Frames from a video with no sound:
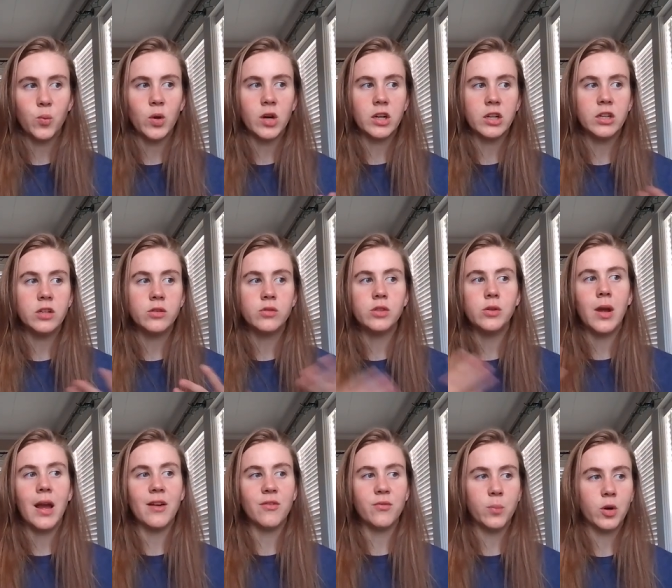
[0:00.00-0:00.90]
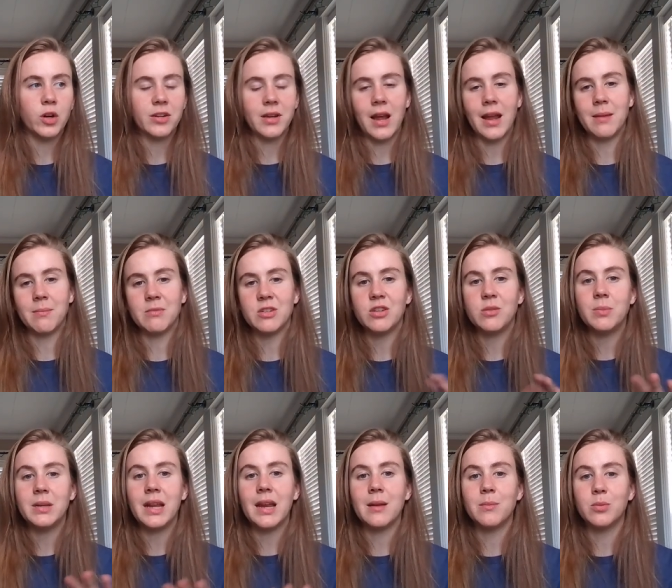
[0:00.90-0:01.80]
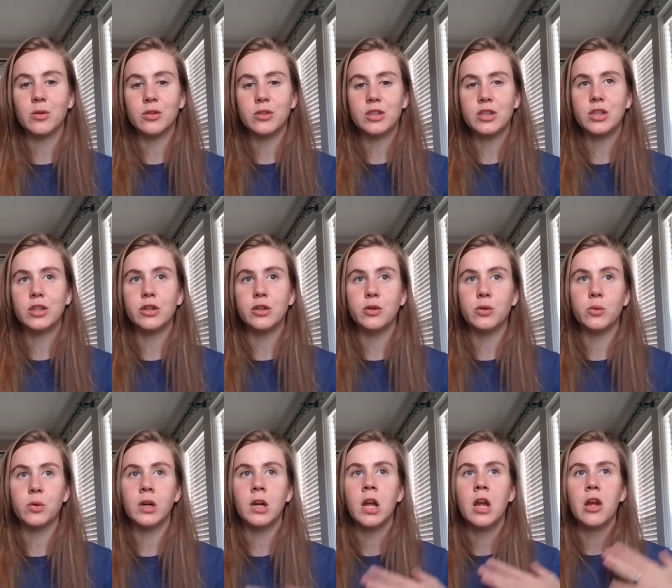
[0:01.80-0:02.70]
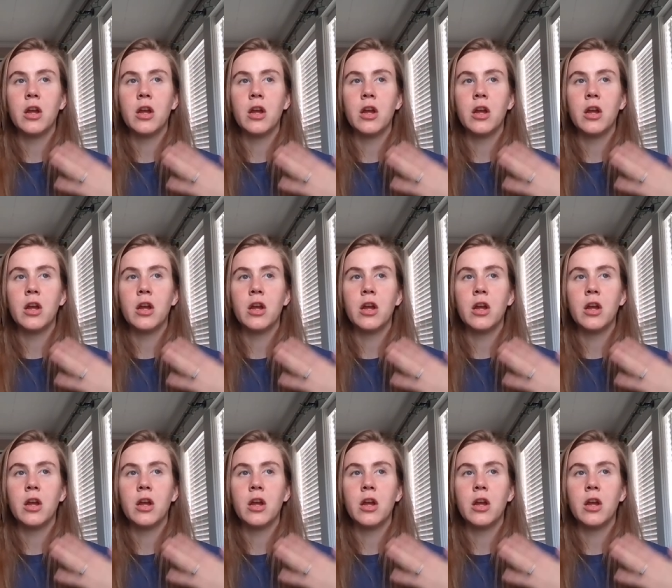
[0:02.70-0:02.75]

where you do have more time to be able to